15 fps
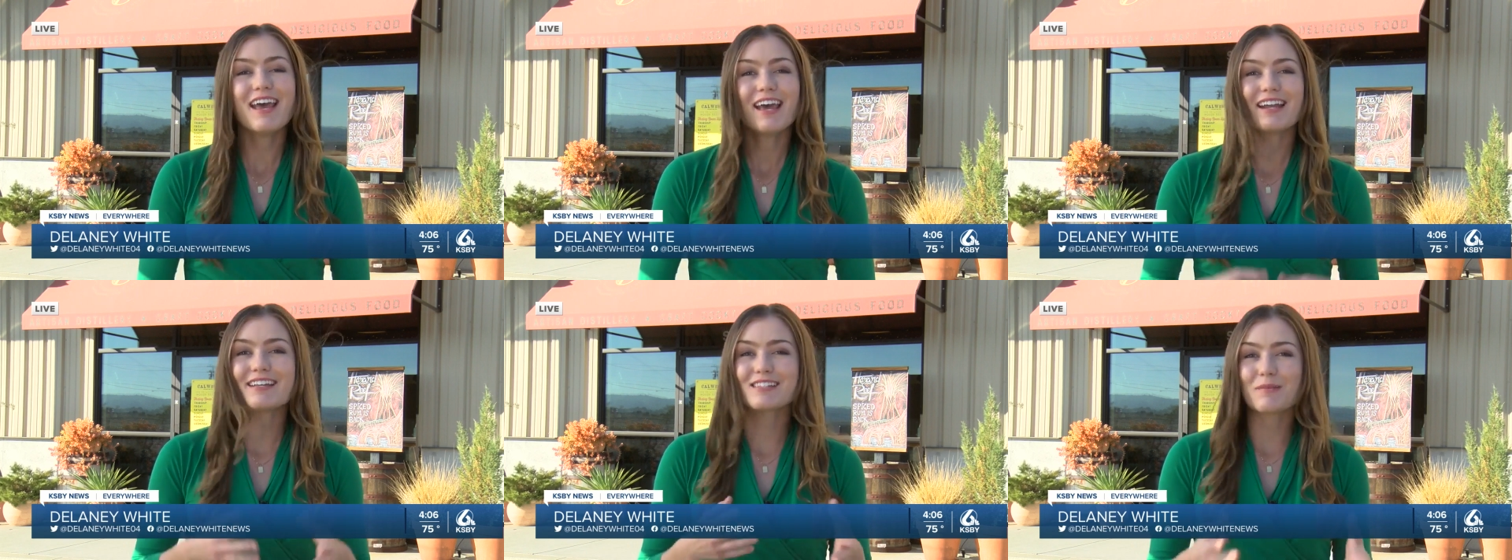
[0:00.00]

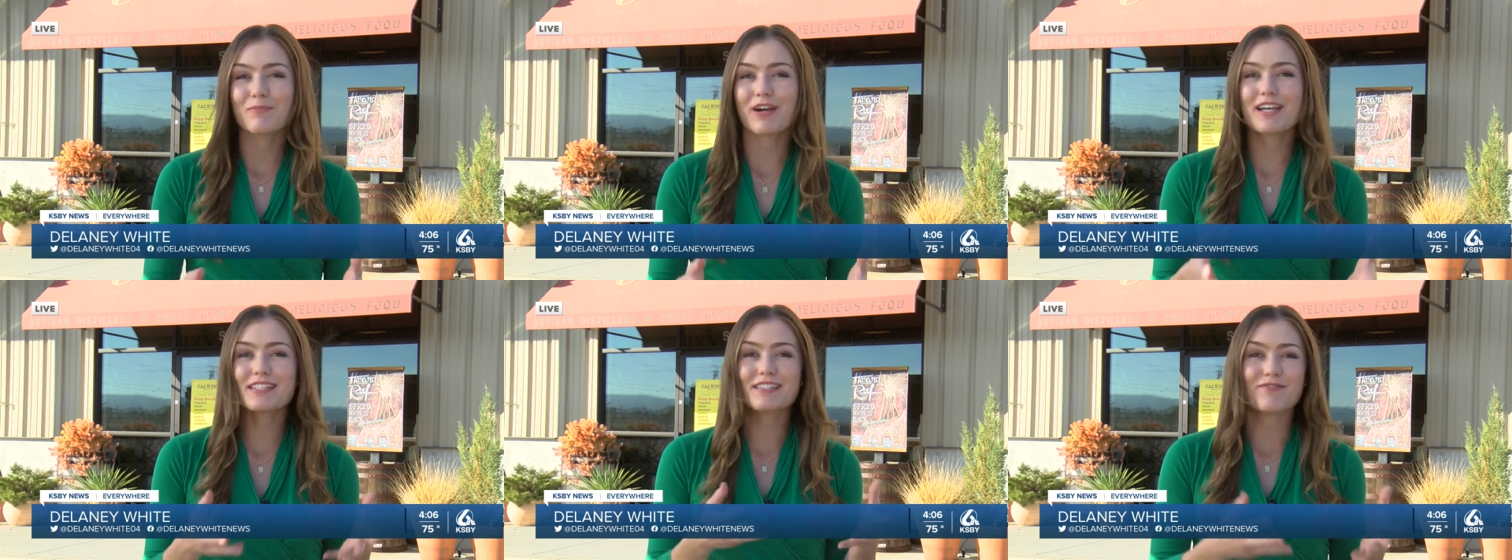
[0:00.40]
And as the
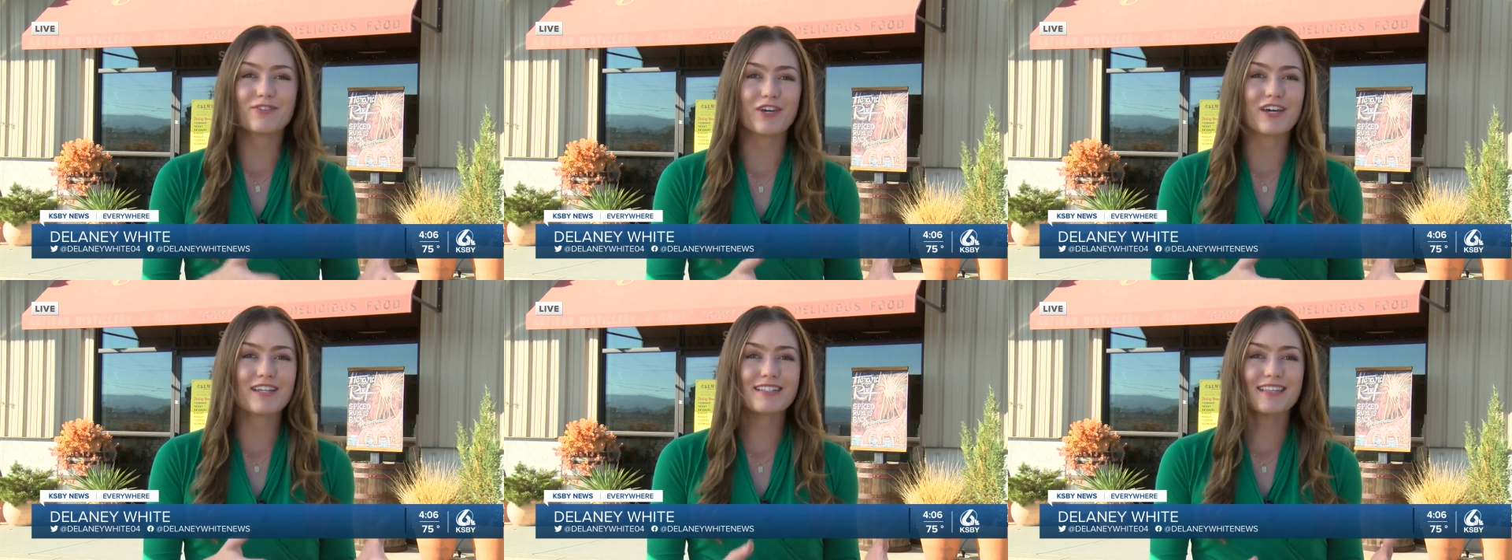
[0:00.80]
price of
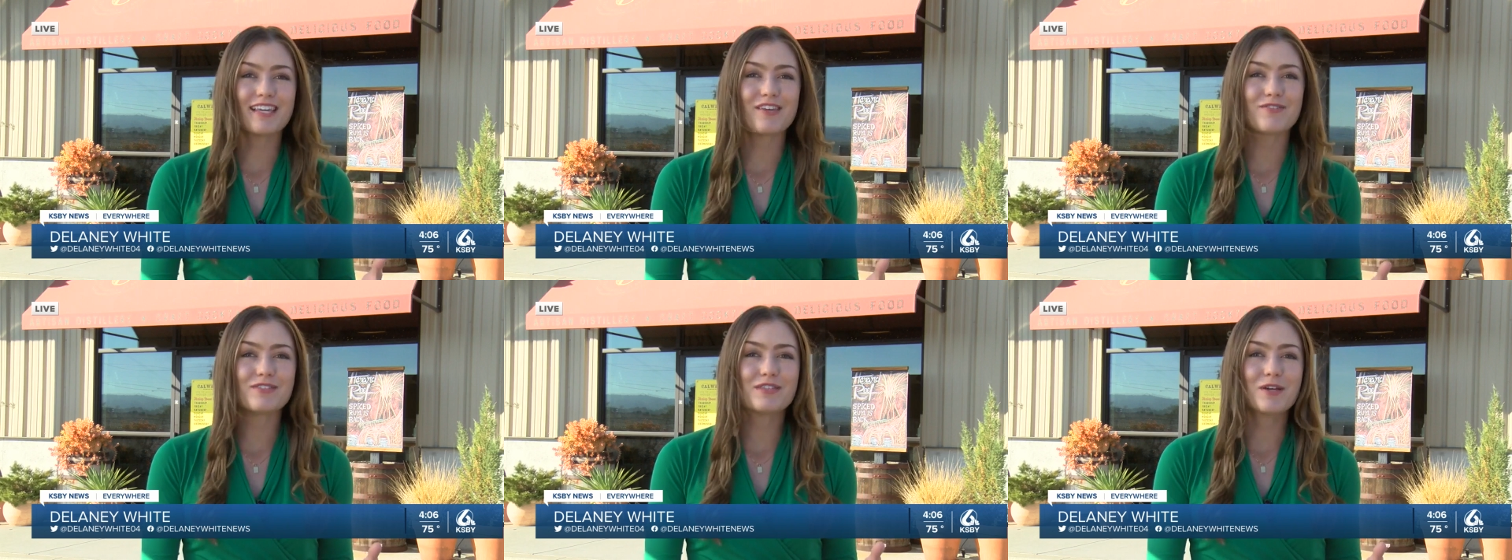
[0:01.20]
goods they
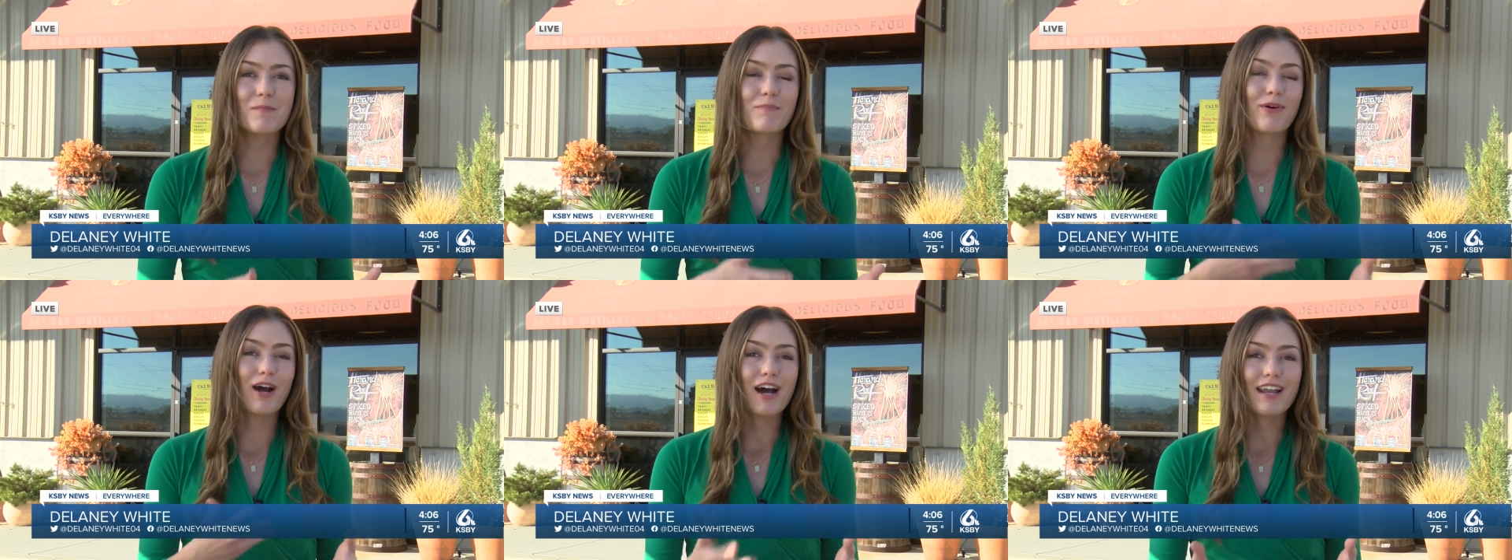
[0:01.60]
use in their
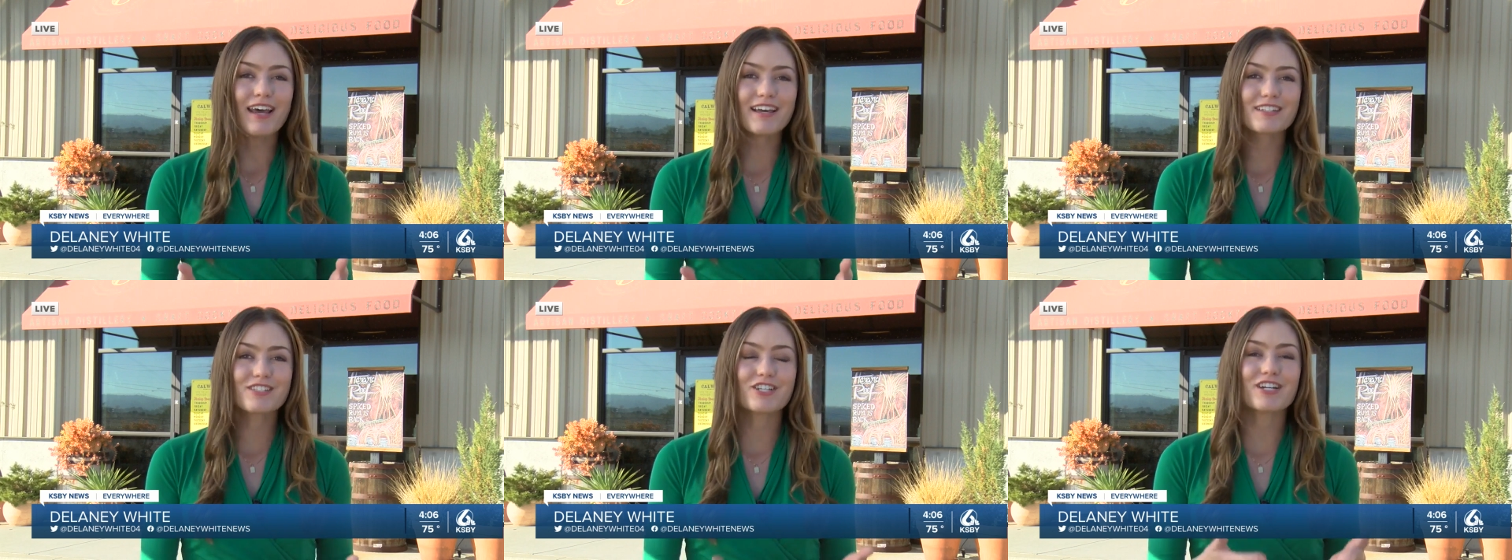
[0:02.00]

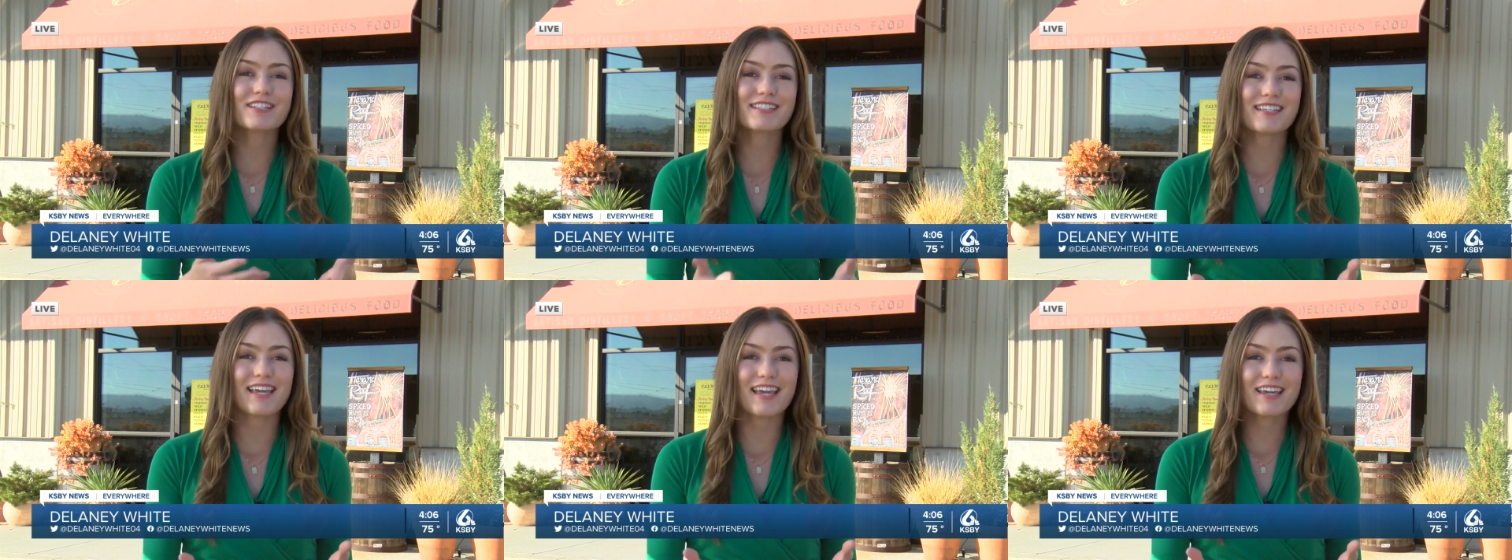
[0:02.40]
products
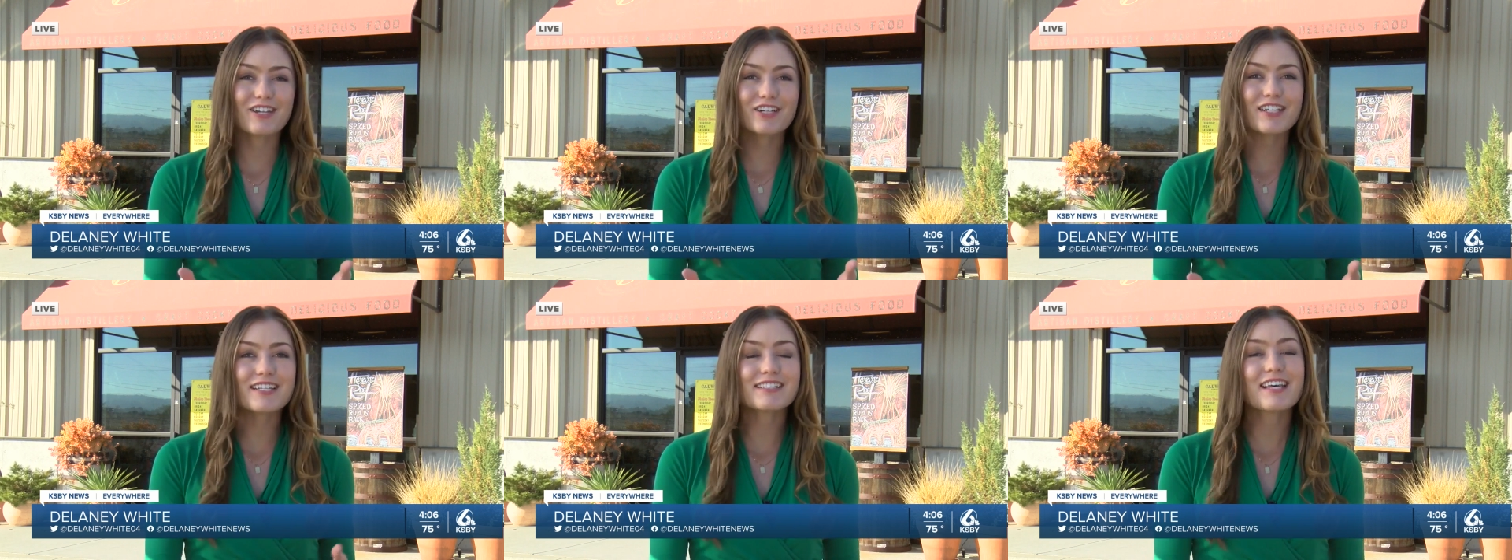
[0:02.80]
starts to
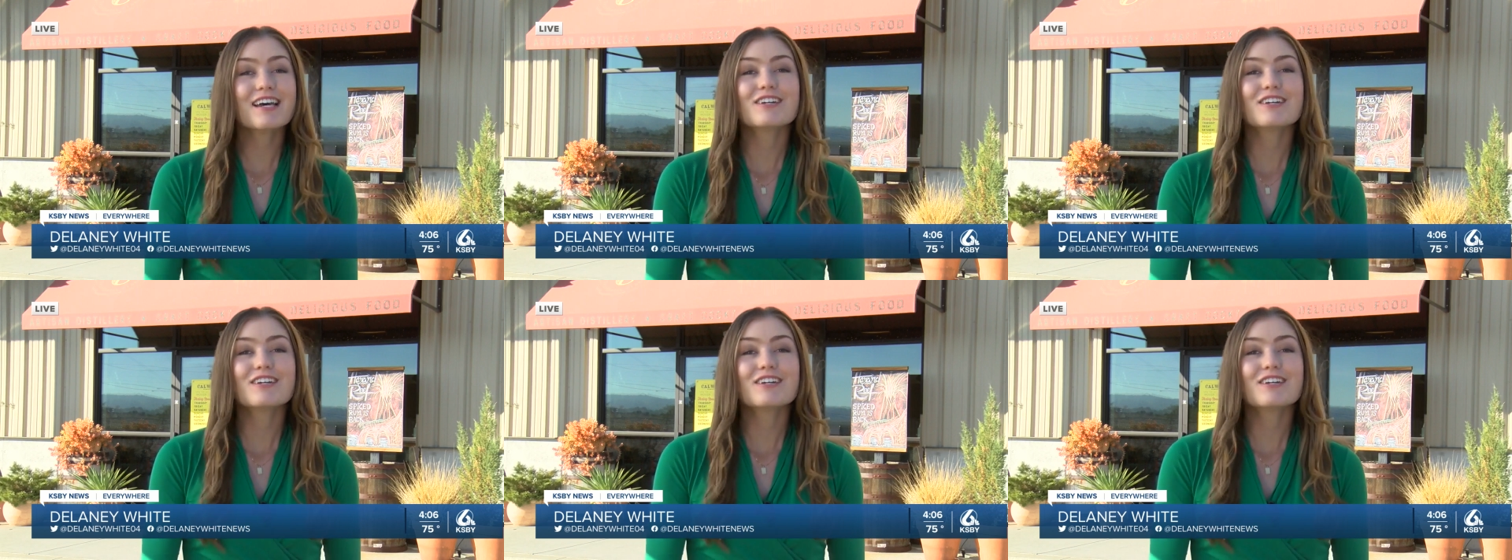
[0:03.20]
increase,